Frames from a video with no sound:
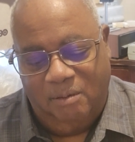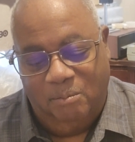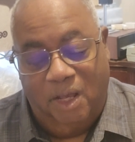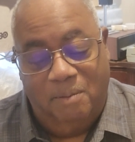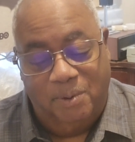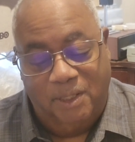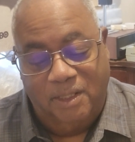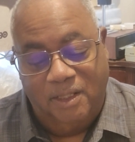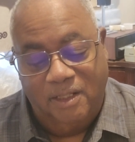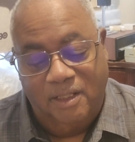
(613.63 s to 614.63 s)
my
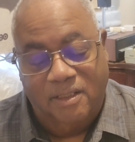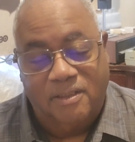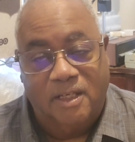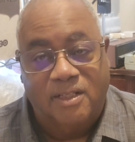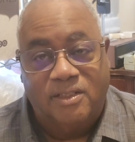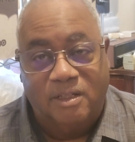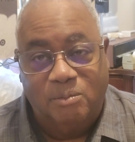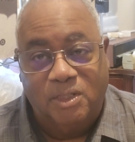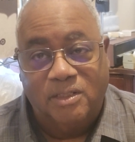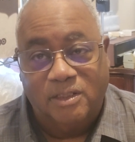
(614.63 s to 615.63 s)
opinion is that
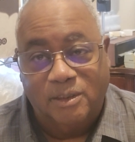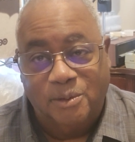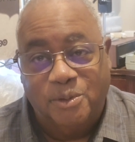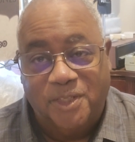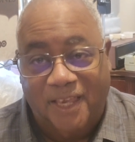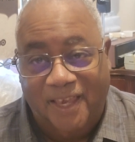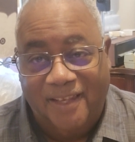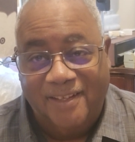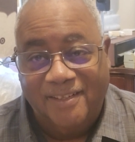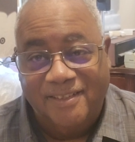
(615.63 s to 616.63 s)
Jimmy is a loose
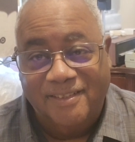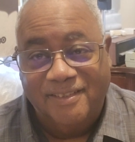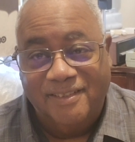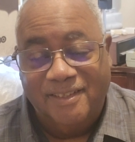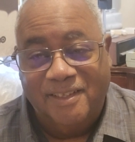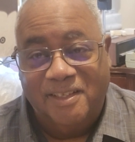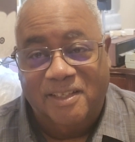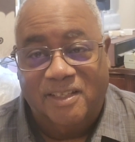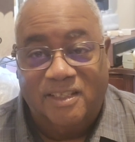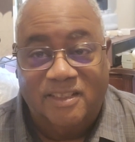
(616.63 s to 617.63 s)
cannon,
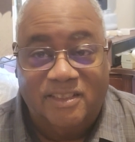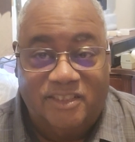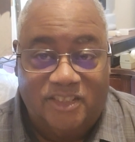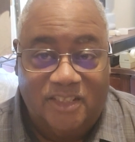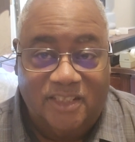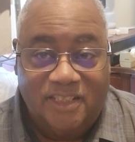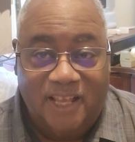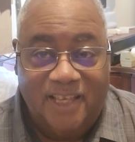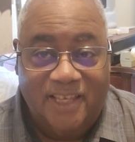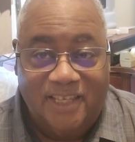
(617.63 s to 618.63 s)
because just
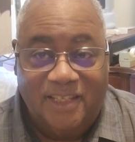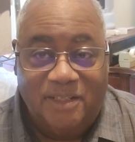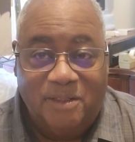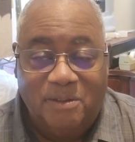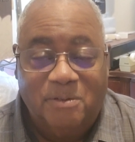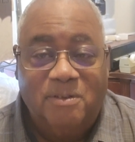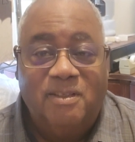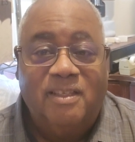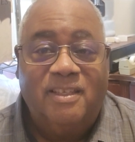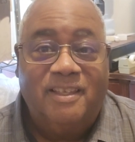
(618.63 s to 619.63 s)
like Keanu,
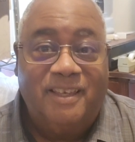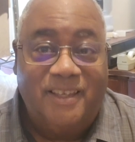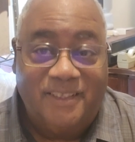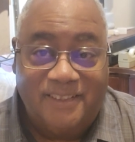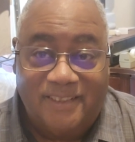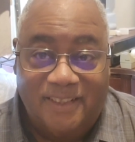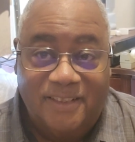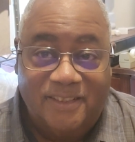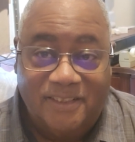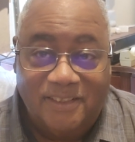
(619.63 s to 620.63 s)
he
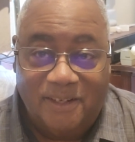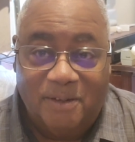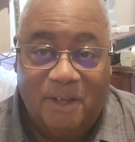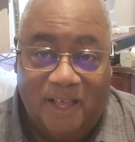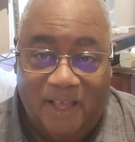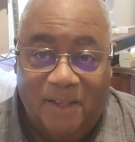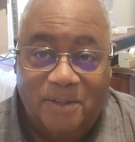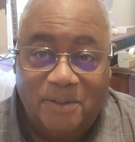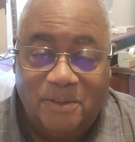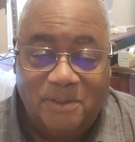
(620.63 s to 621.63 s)
doesn't know
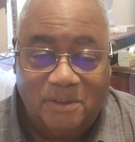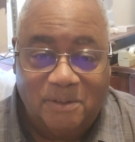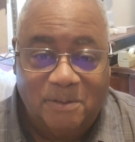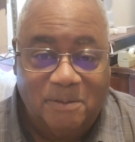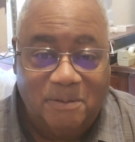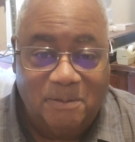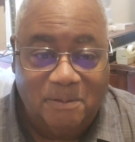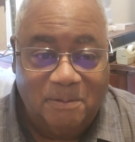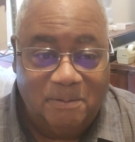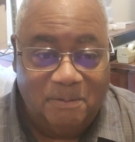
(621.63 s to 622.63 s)
how
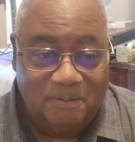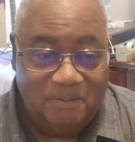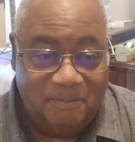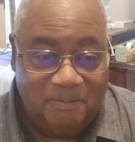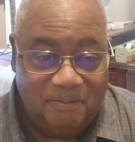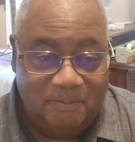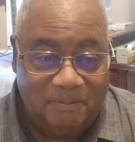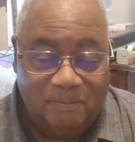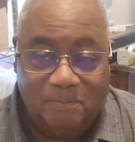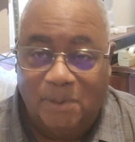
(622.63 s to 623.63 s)
to
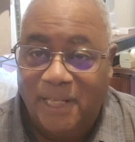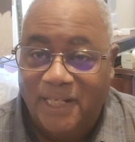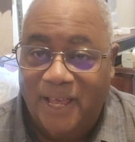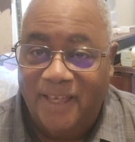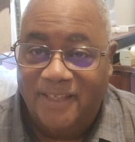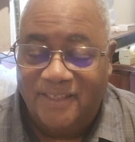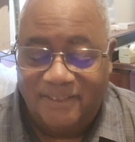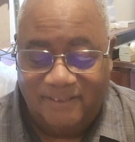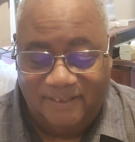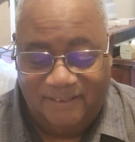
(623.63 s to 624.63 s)
play nice.